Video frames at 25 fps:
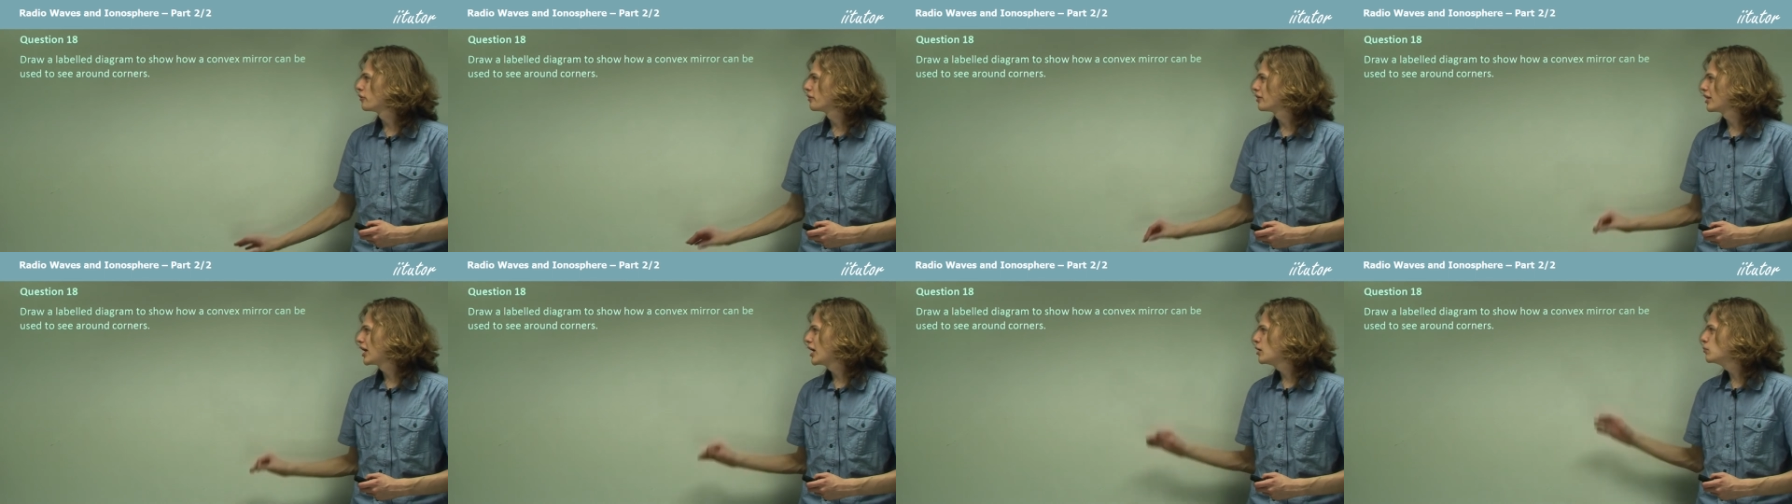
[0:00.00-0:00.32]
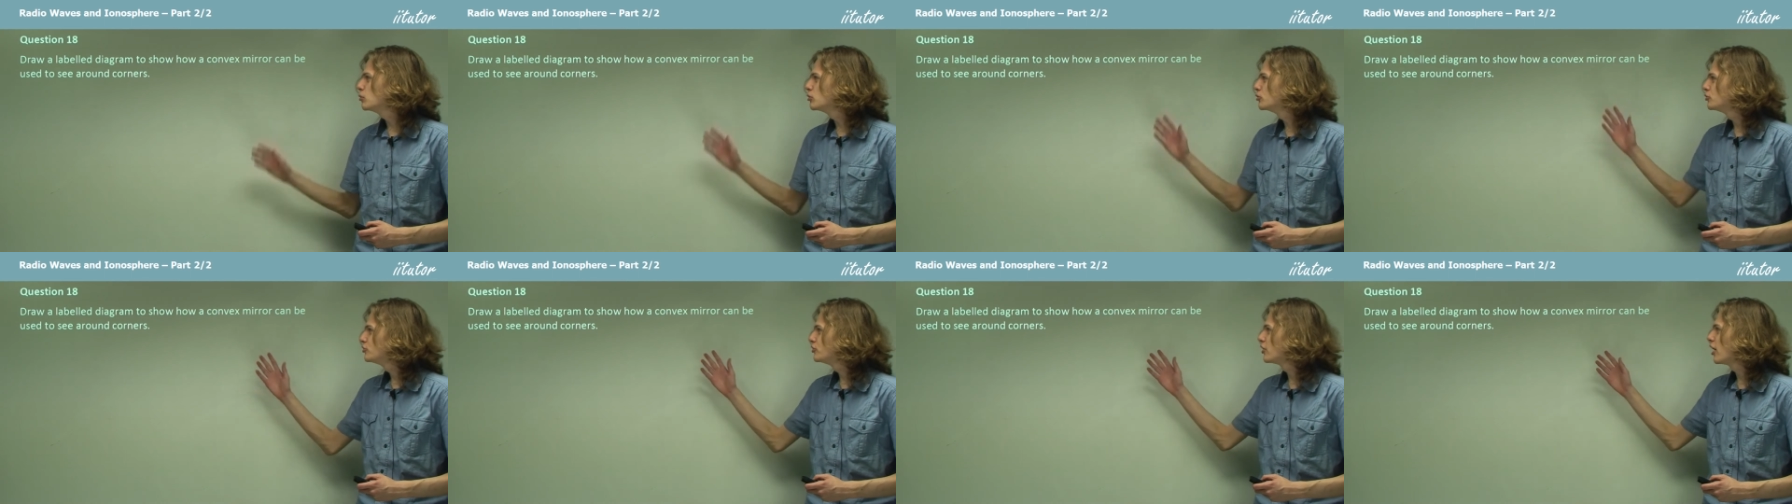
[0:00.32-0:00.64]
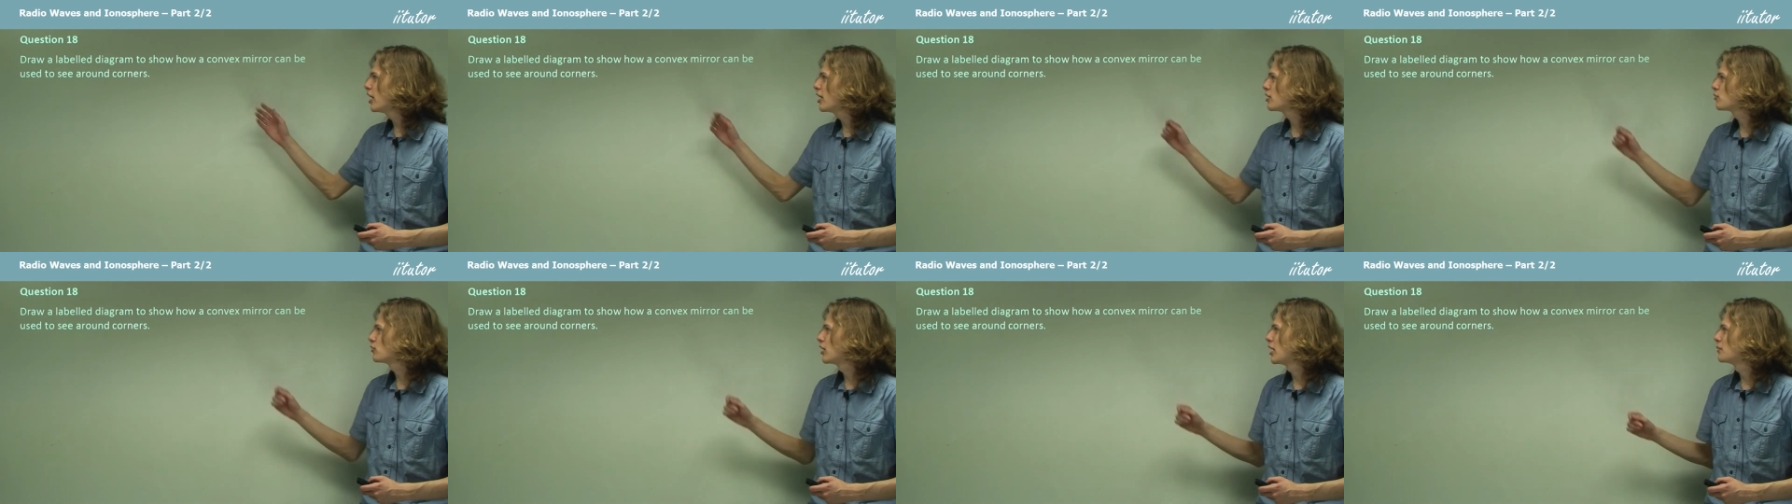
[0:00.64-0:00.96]
a labeled
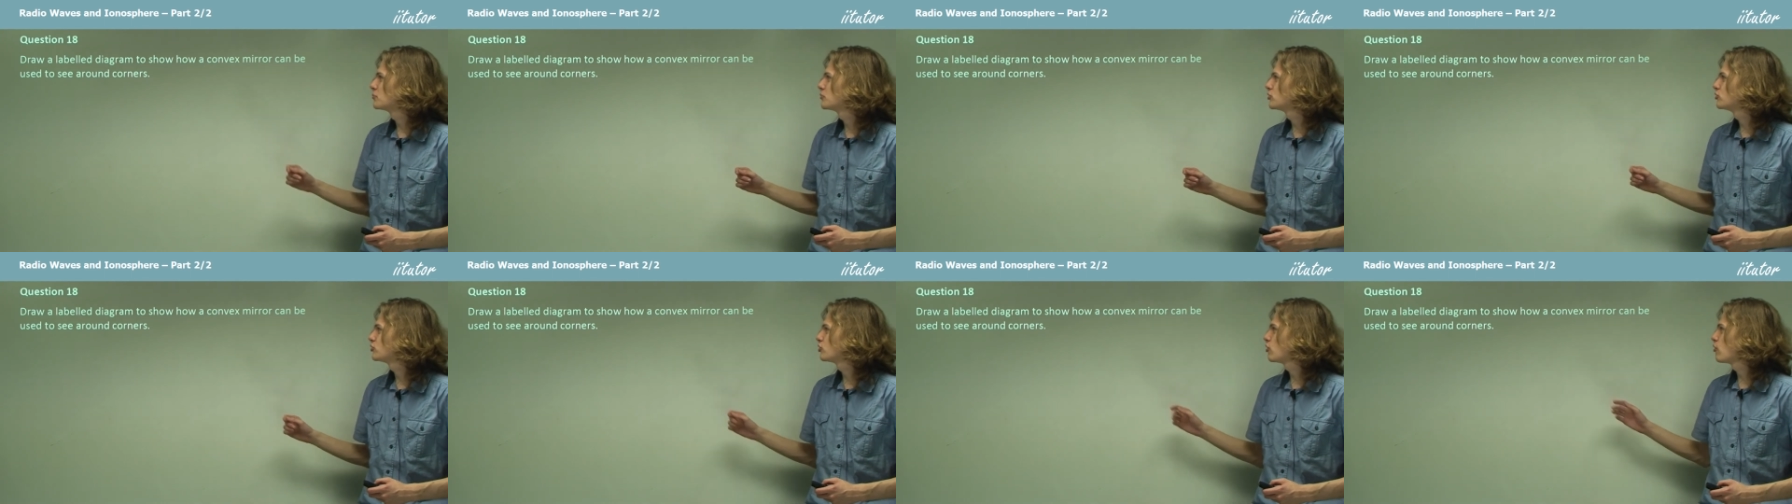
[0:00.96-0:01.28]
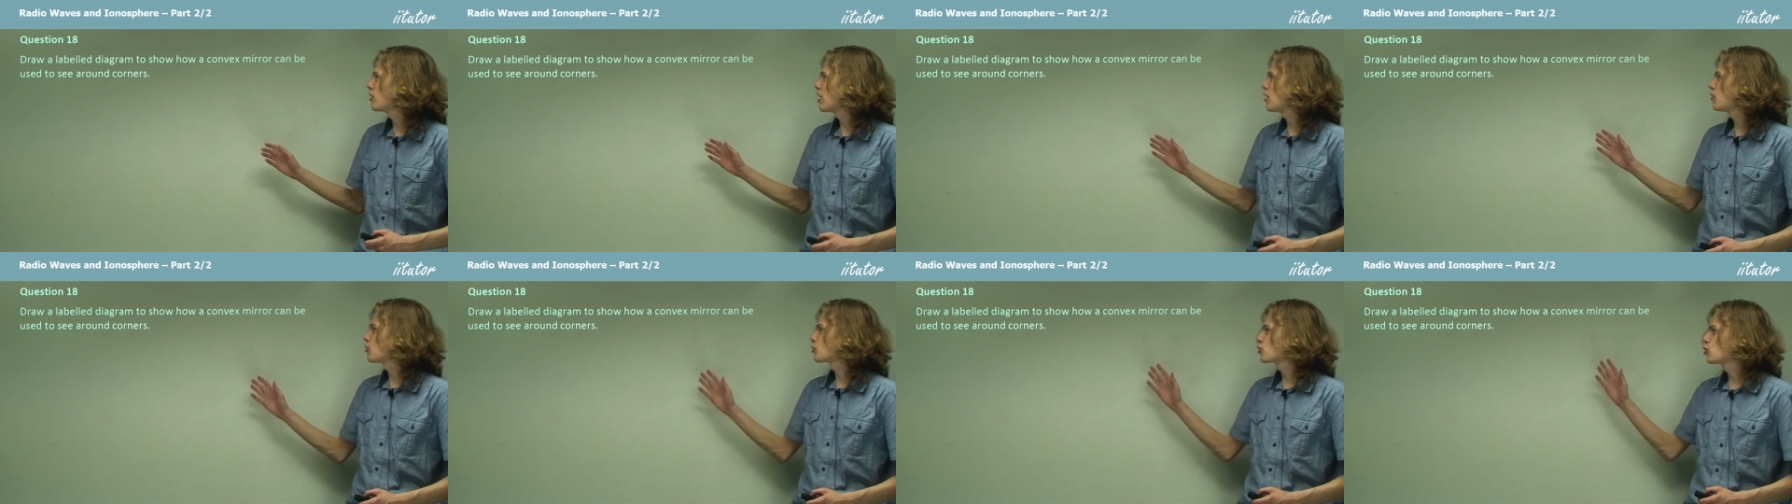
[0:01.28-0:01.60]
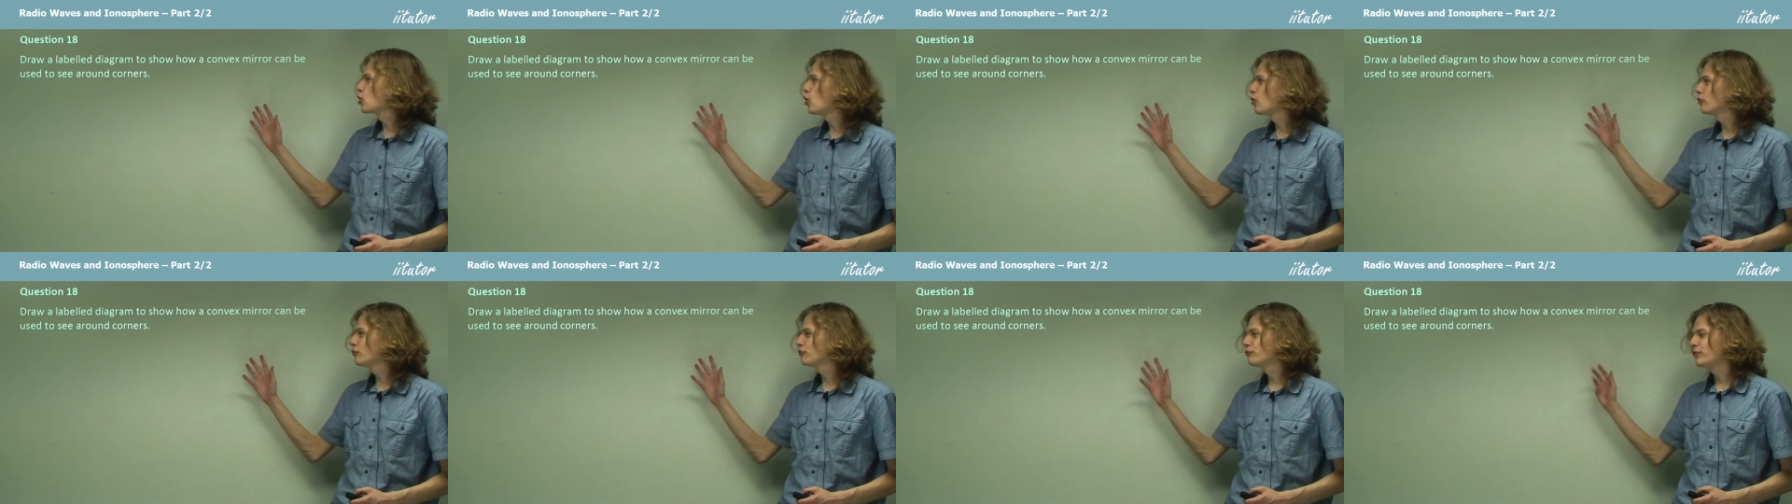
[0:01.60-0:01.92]
diagram to show how a
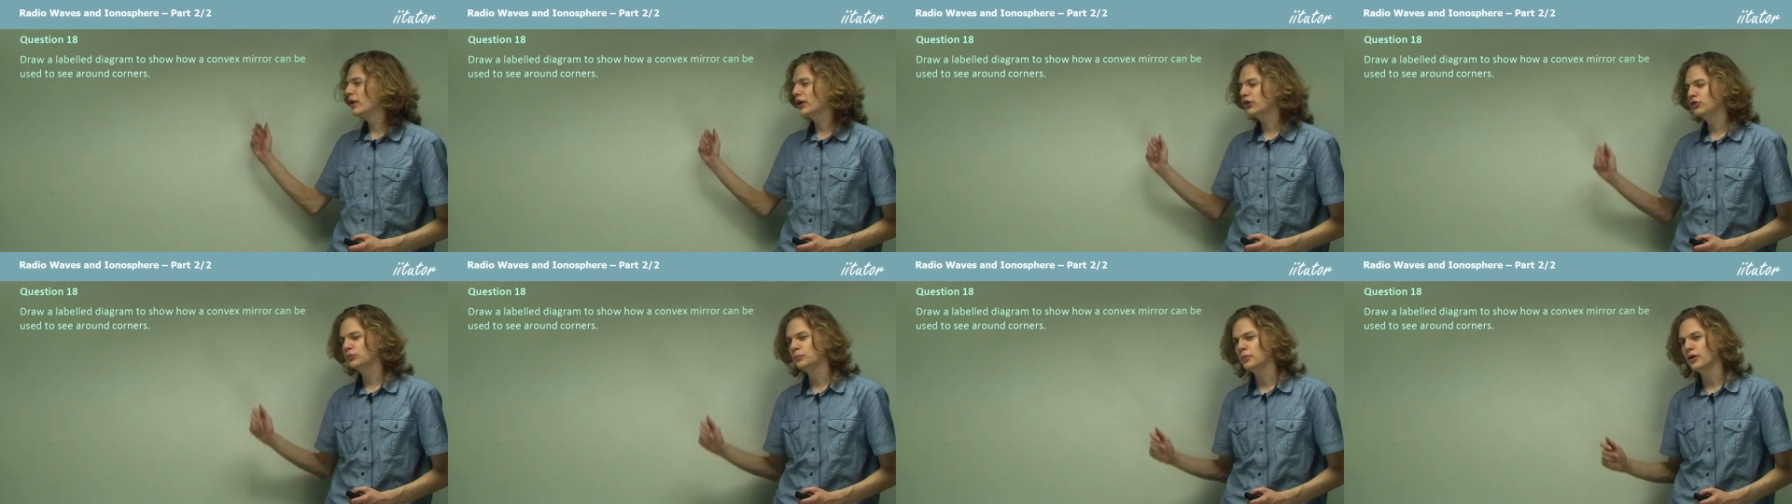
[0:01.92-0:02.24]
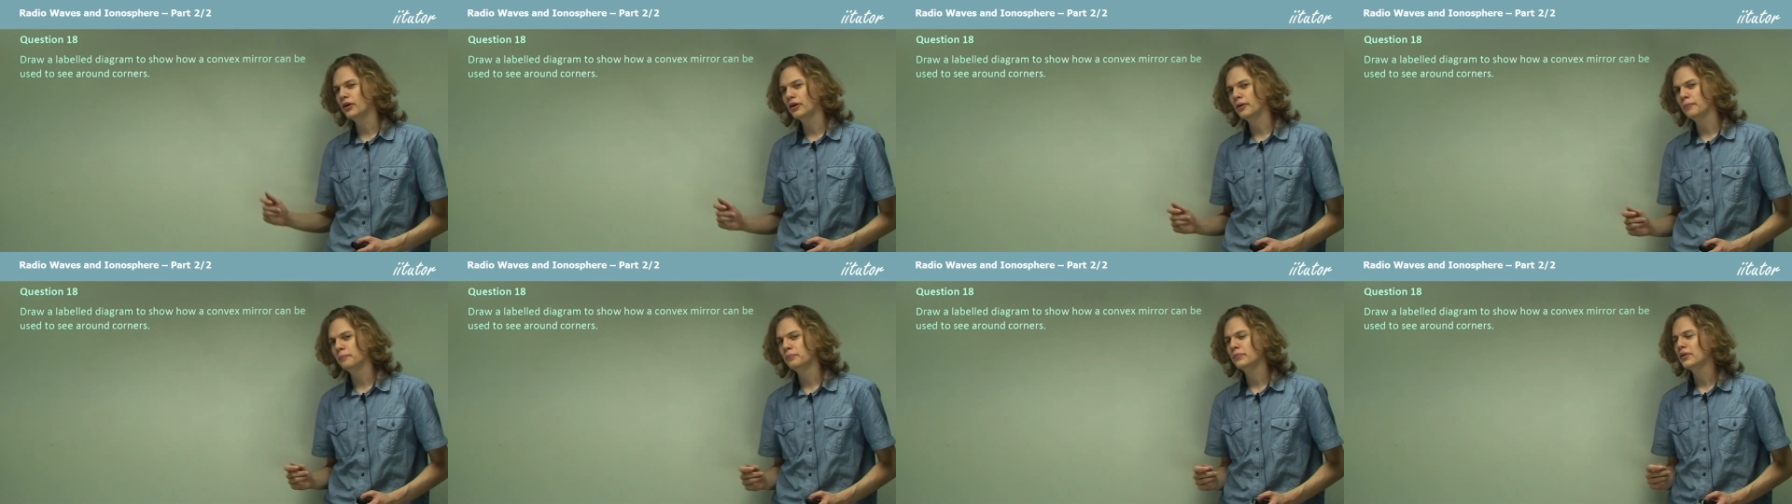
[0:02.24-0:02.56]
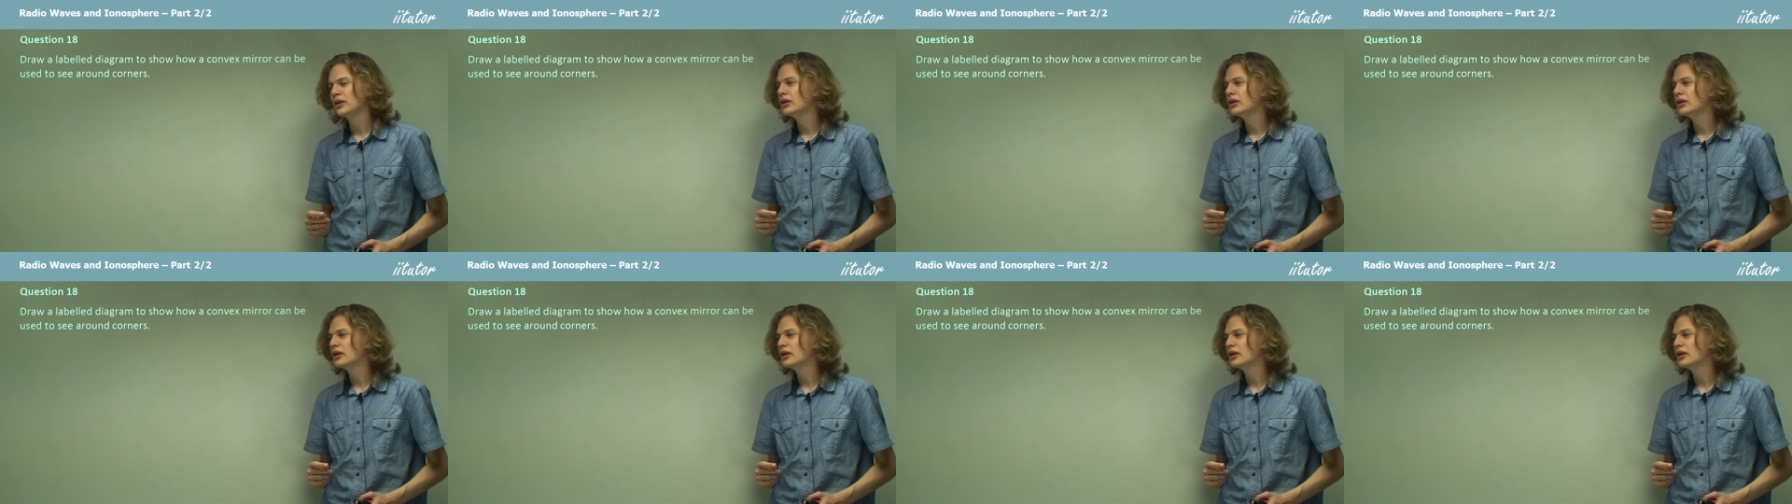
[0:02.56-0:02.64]
convex mirror